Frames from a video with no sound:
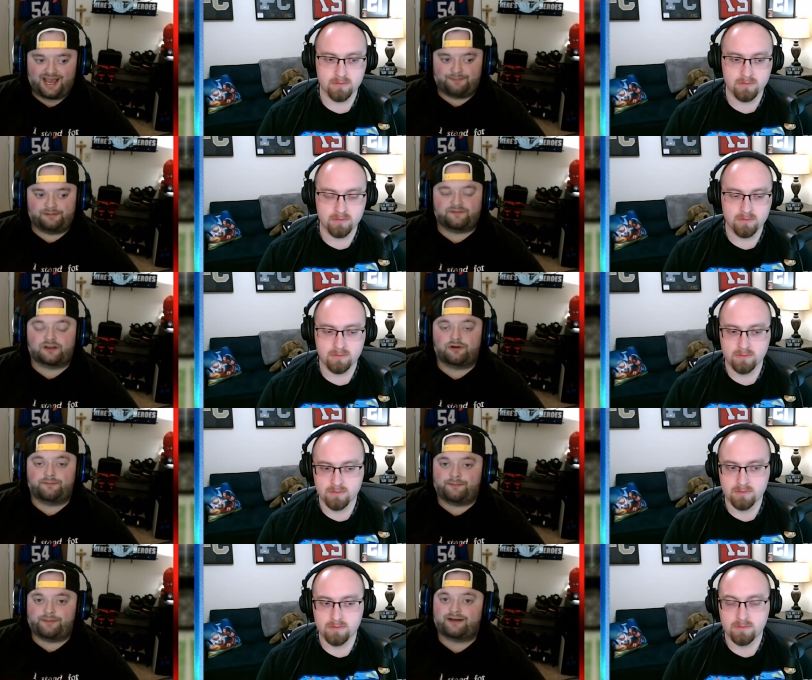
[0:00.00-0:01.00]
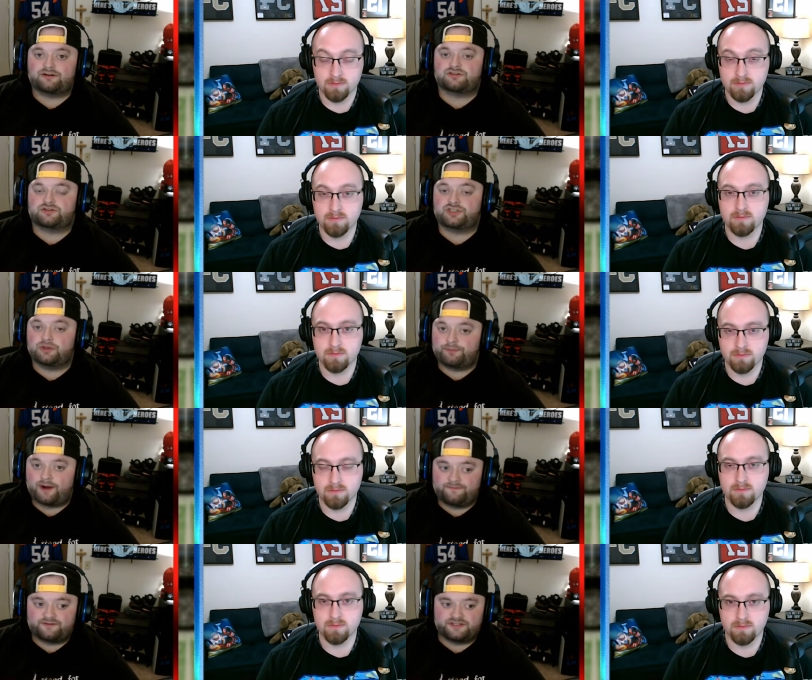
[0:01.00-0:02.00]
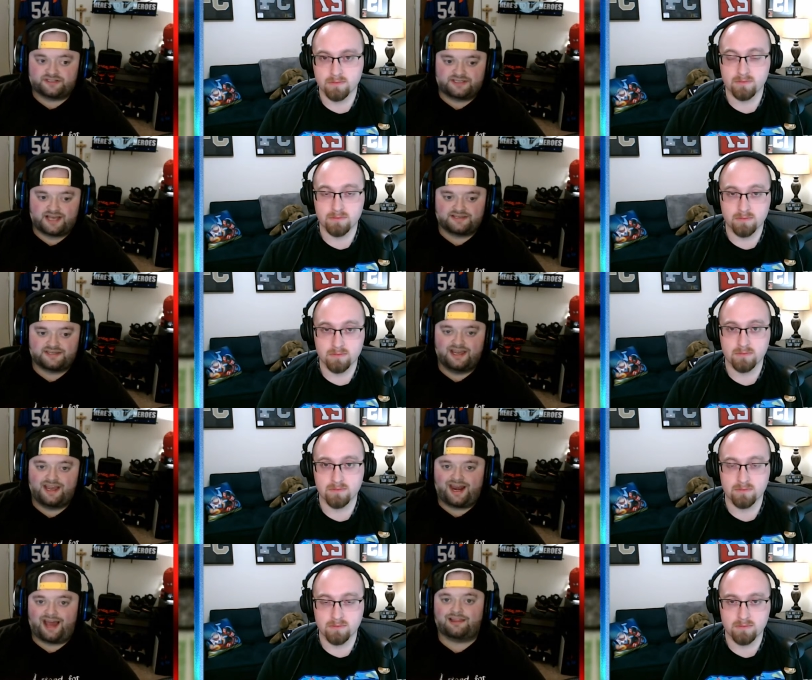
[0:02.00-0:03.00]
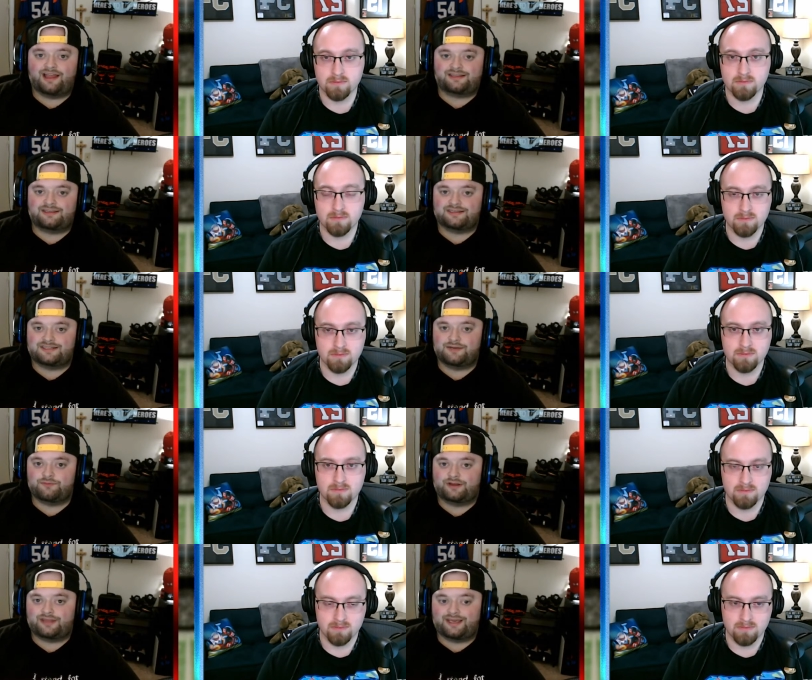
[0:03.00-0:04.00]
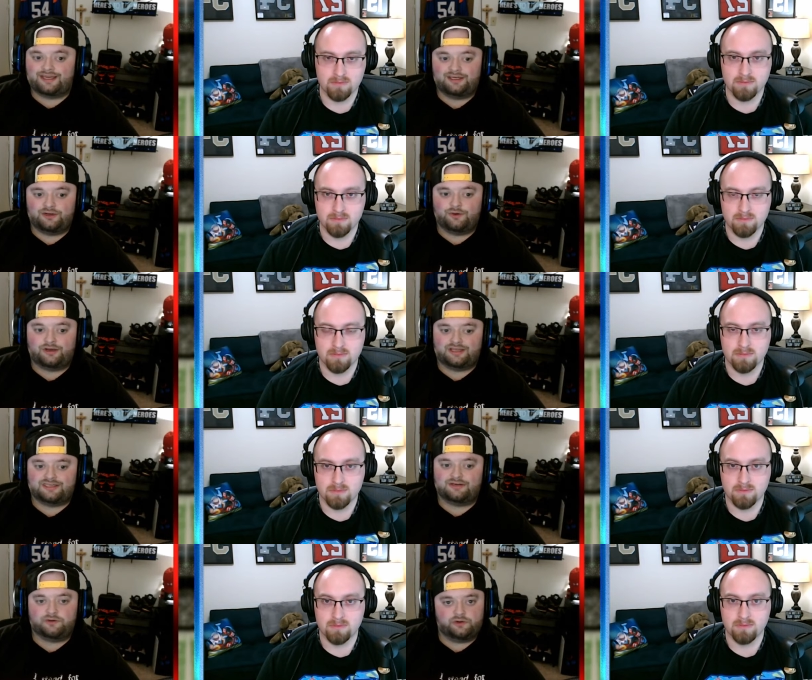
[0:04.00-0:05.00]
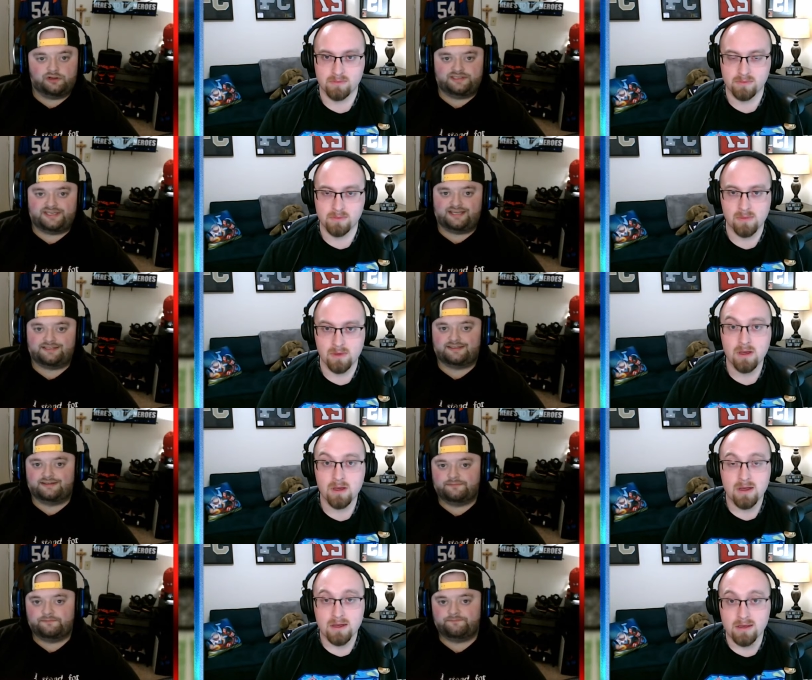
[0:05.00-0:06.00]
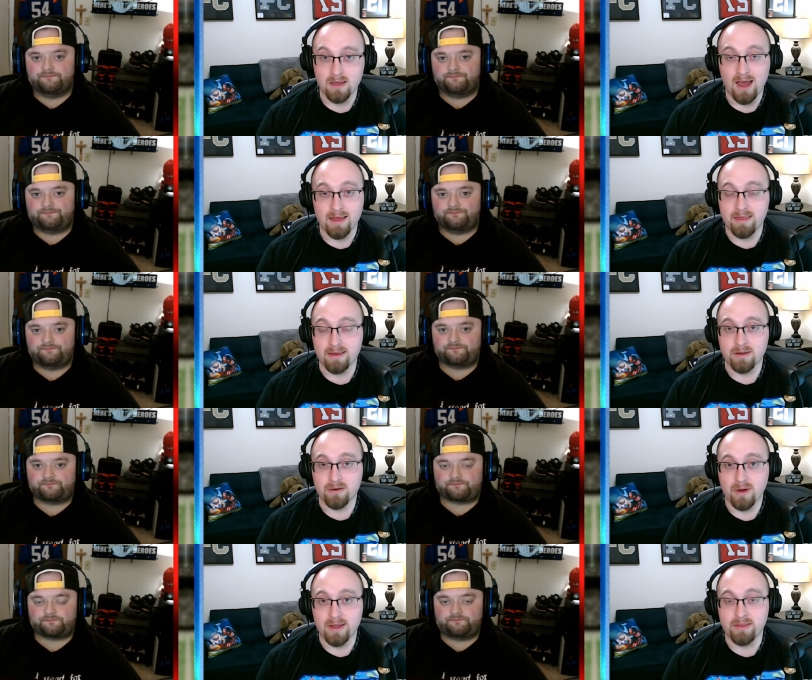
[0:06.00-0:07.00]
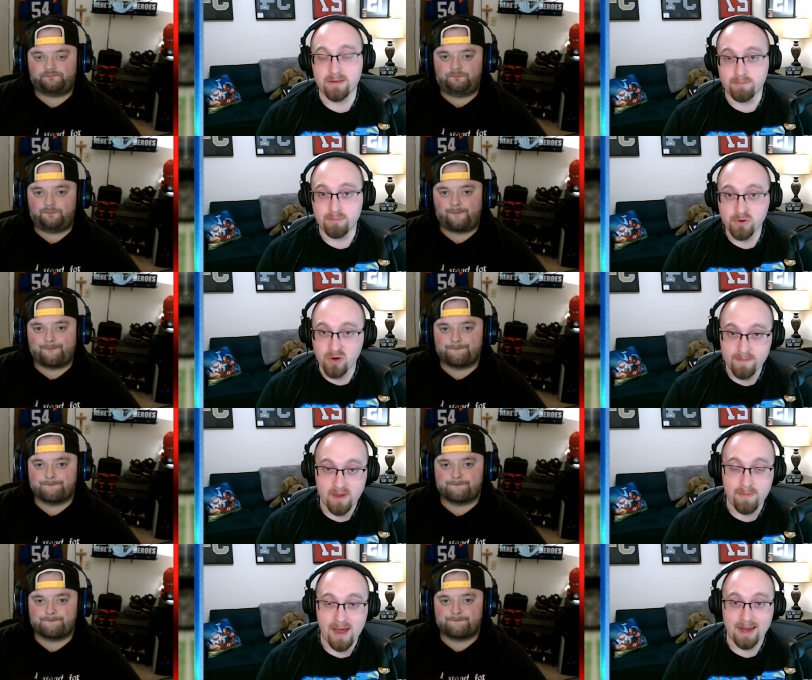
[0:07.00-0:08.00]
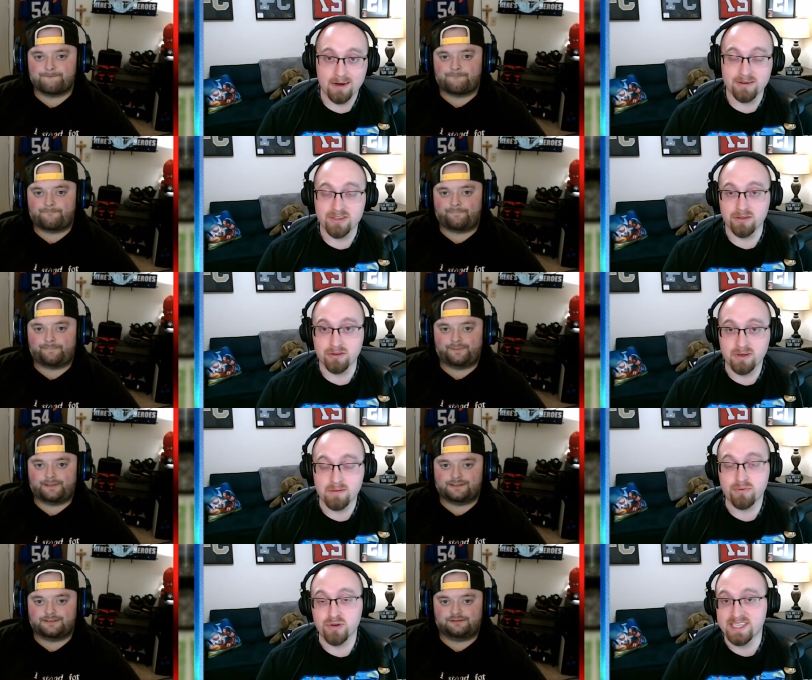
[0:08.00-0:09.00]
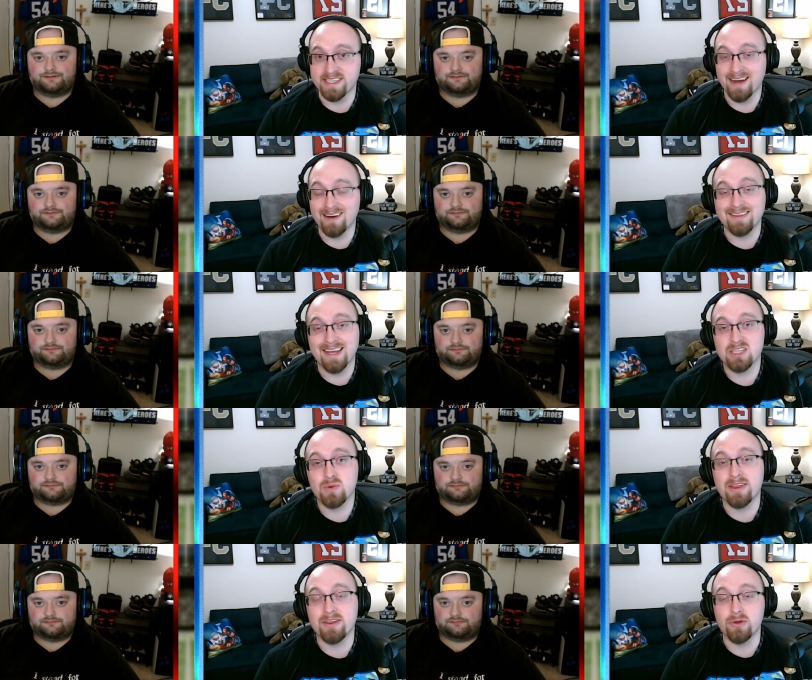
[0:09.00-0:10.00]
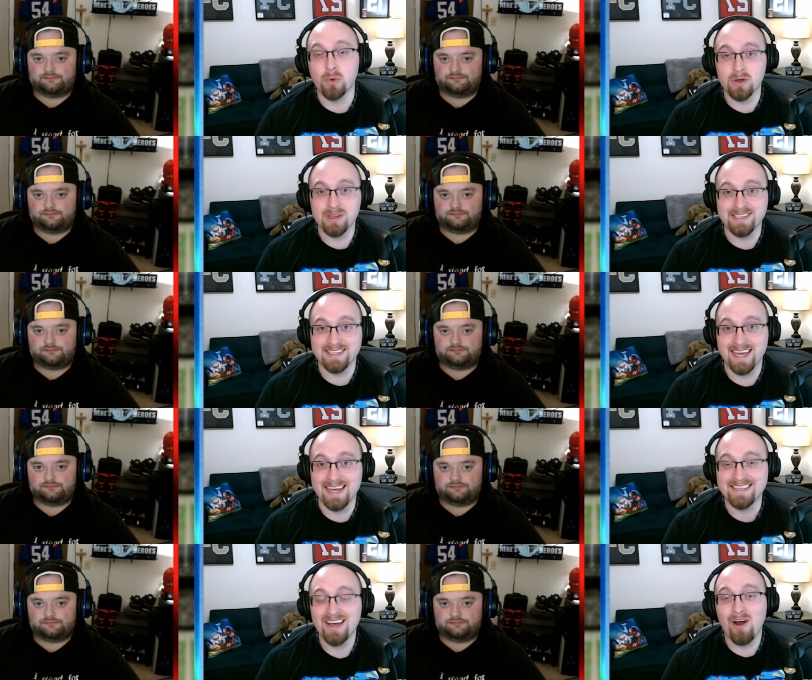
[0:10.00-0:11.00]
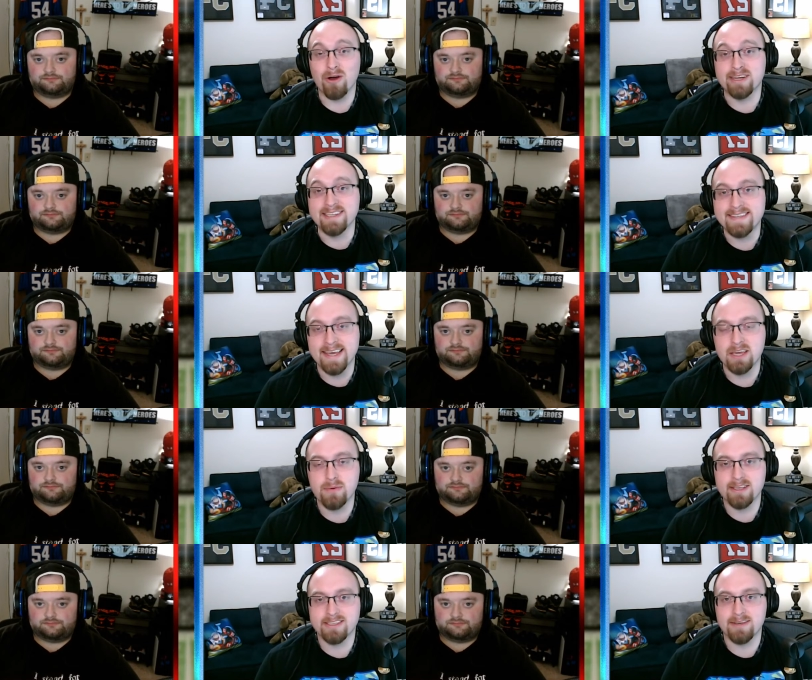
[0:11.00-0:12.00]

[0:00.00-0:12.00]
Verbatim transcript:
Speaker 1: believe the Green Bay Packers are still primed for success, and I like to see what they can do against the New Orleans Saints.
Speaker 2: Yeah, I think you're right. The Green Bay Packers are looking pretty scary, and that's why the New Orleans Saints are continuing to